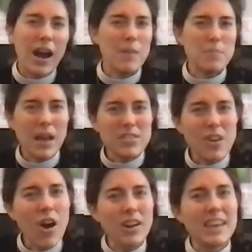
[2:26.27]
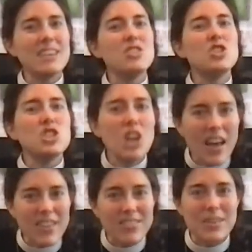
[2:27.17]
I'm not talking
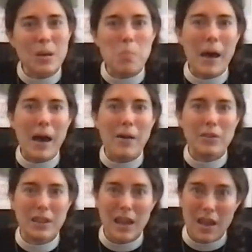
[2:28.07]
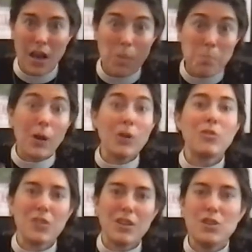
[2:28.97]
just about a
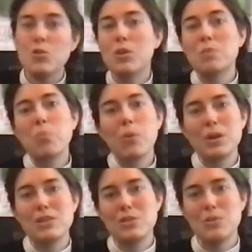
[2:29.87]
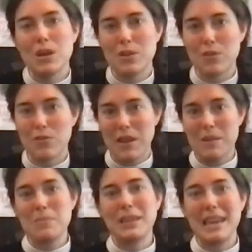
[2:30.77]
person you could point to in your
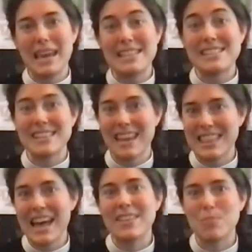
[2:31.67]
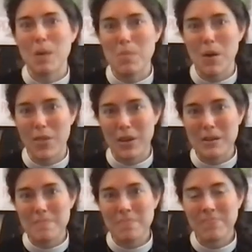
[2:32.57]
family and say, that's my mother.
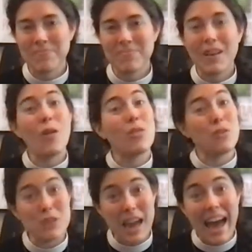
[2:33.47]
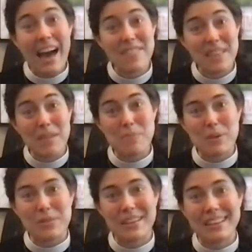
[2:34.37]
Although if you have that
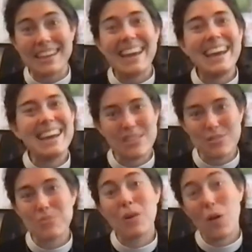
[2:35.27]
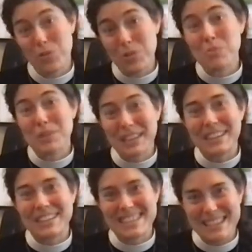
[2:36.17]
person, it's also really
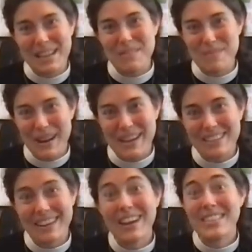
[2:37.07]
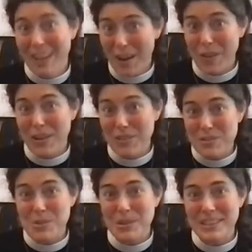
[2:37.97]
good to celebrate her, of
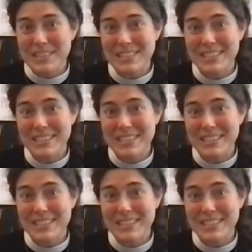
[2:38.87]
course.